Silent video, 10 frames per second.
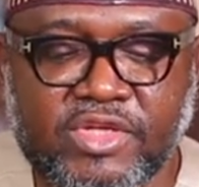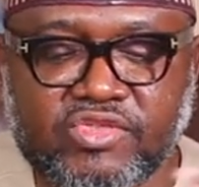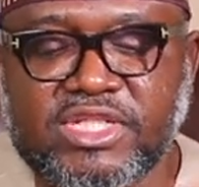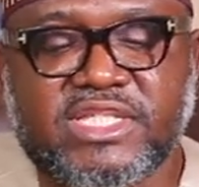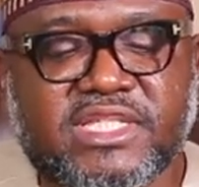
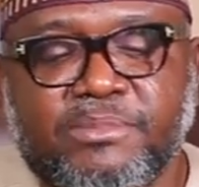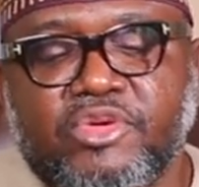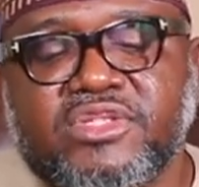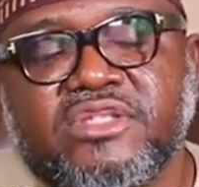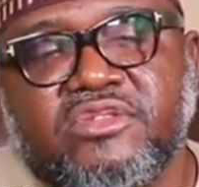So this is a
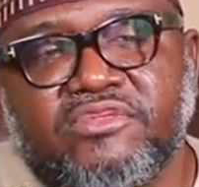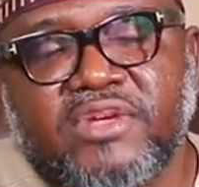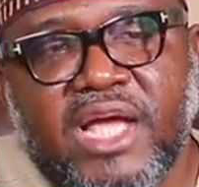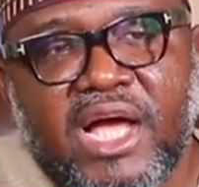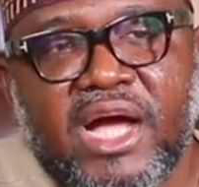process
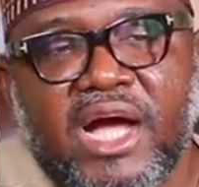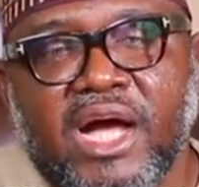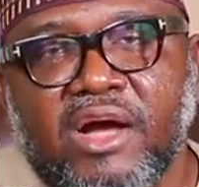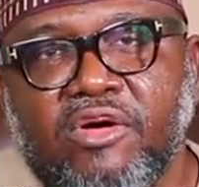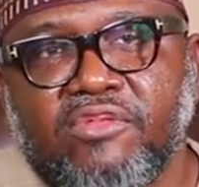of
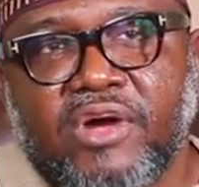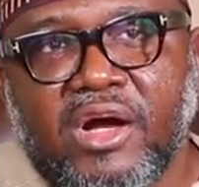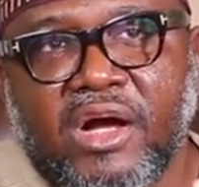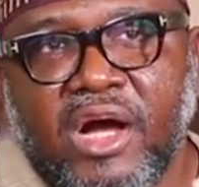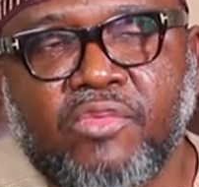
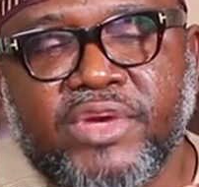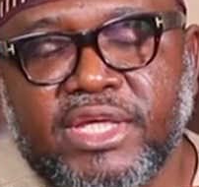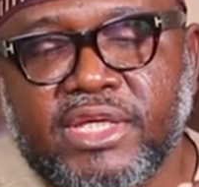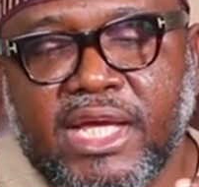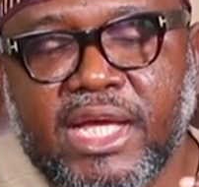how
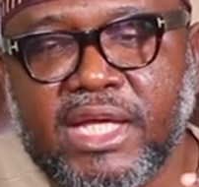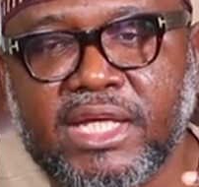we